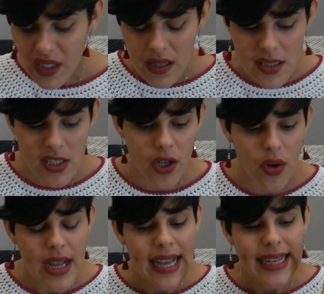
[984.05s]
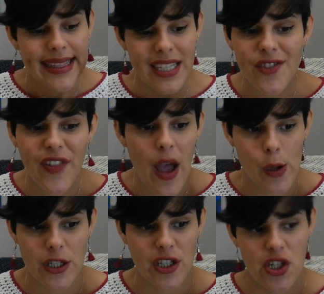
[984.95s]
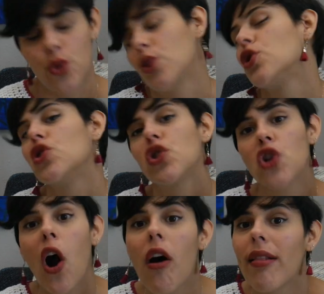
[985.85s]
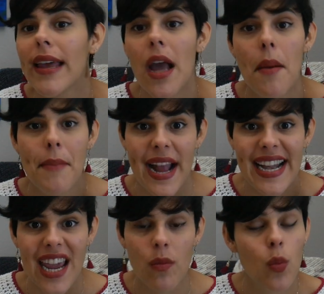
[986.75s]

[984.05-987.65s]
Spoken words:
So this flower stitch was just calling my name,